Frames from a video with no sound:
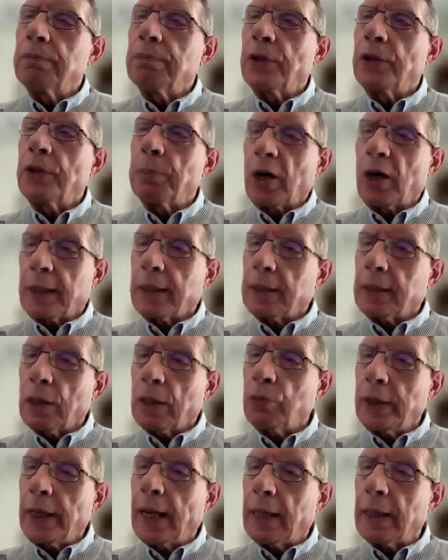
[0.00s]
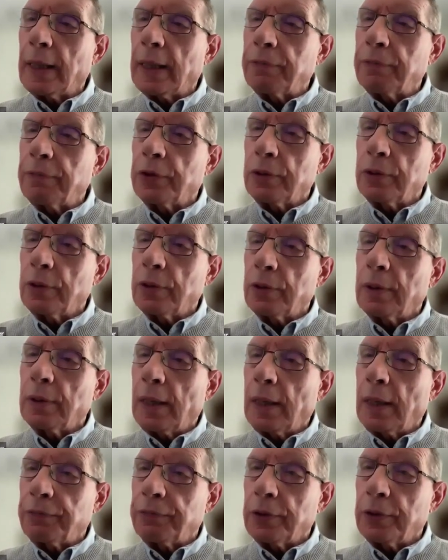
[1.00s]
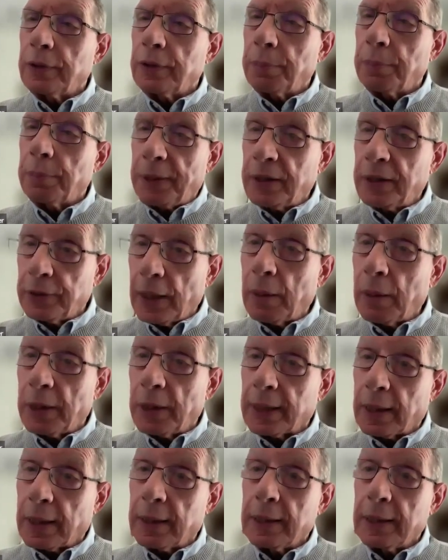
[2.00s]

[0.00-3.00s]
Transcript: market that we had after the pandemic,